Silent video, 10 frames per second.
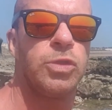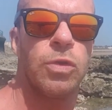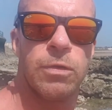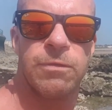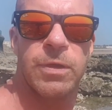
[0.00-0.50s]

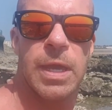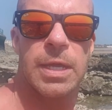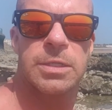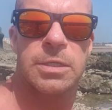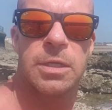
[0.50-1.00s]
Don't
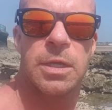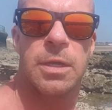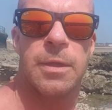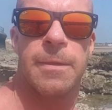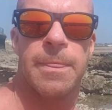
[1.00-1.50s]
forget
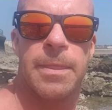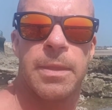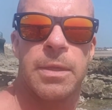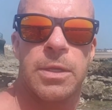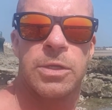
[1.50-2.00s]

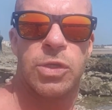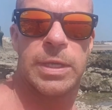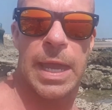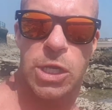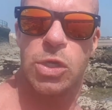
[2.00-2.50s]
to
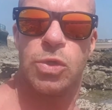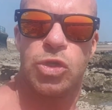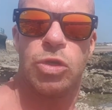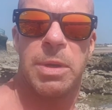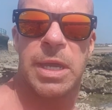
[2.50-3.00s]
get a
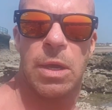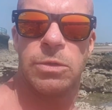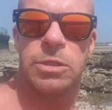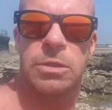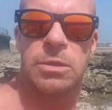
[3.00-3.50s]
YouTube
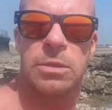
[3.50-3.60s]
account,